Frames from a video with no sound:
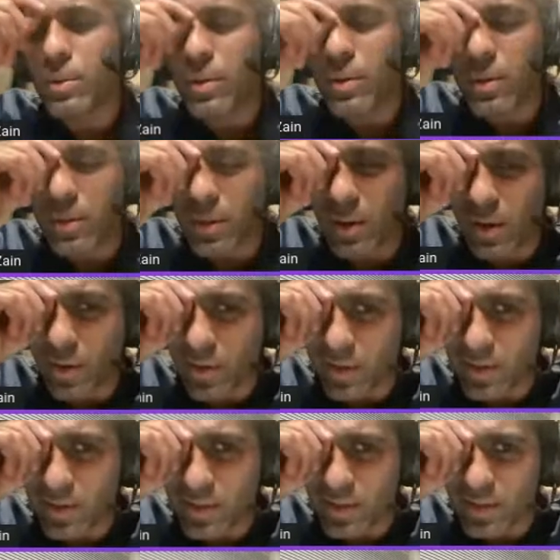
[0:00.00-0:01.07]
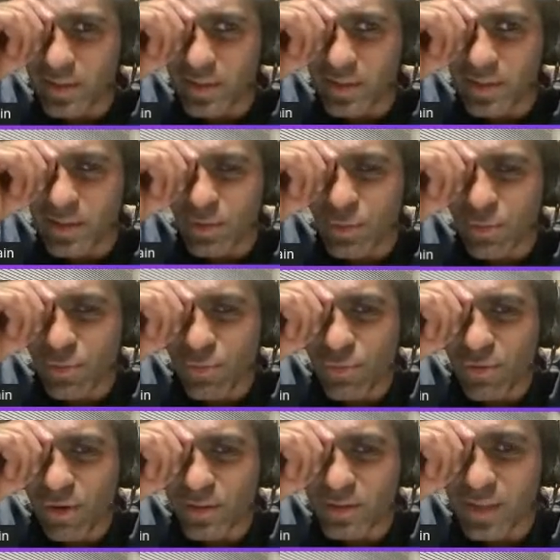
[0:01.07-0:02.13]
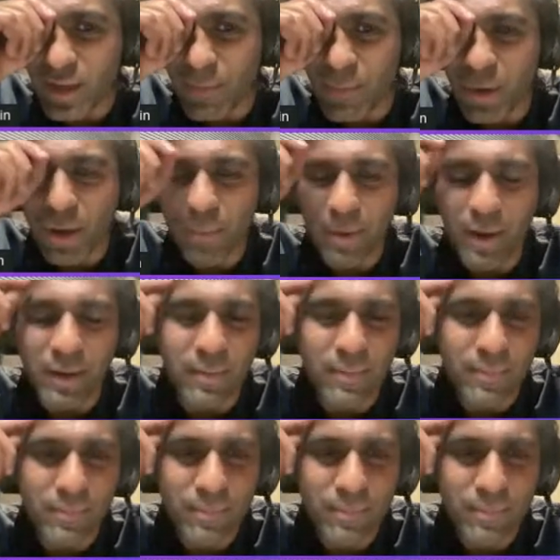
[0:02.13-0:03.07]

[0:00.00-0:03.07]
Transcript: no, no, it's still front end. My bad.